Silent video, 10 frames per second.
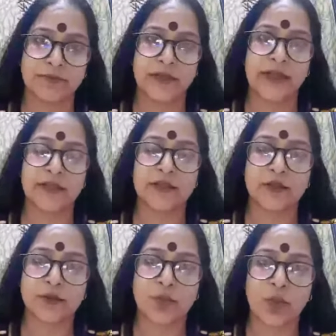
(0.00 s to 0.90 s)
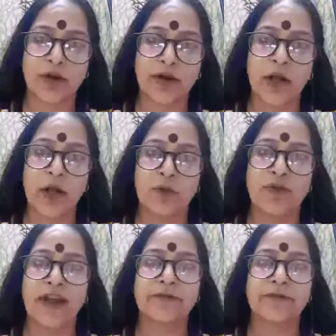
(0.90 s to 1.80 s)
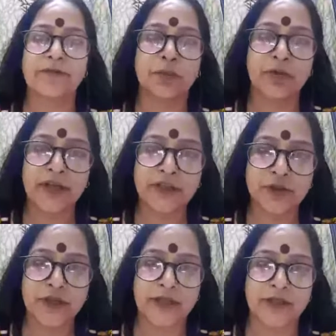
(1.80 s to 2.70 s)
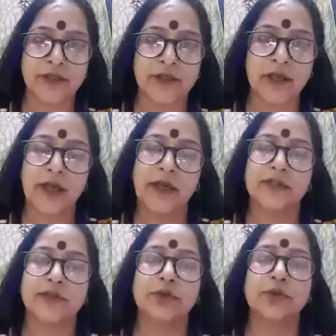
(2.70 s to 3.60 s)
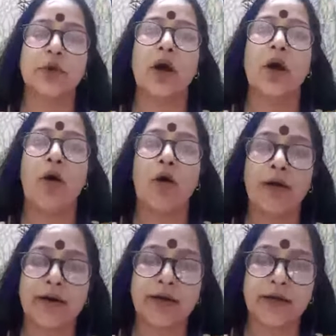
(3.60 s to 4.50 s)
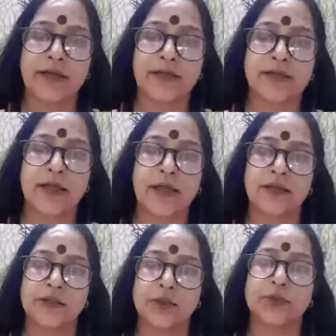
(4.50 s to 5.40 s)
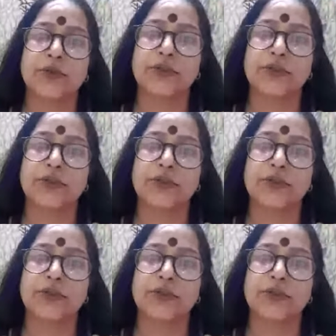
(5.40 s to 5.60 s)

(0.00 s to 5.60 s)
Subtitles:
And this is what we have to bring together to organize, to